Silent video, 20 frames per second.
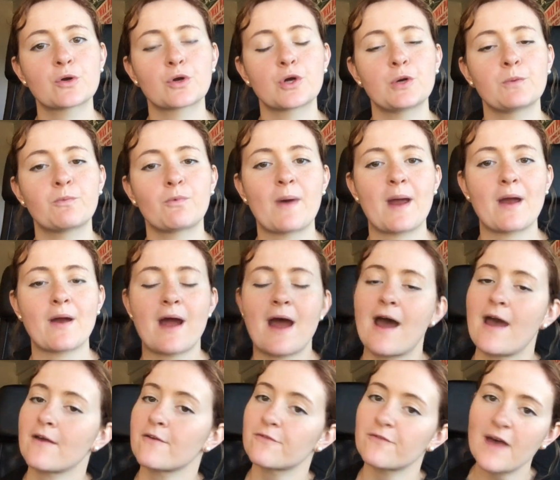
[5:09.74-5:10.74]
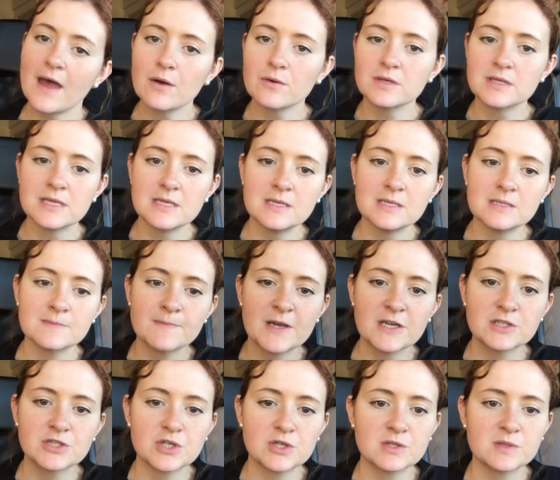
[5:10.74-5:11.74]
group where I found these
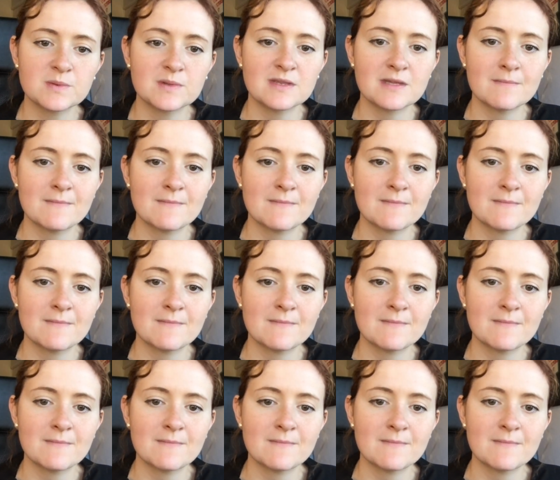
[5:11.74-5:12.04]
pictures with the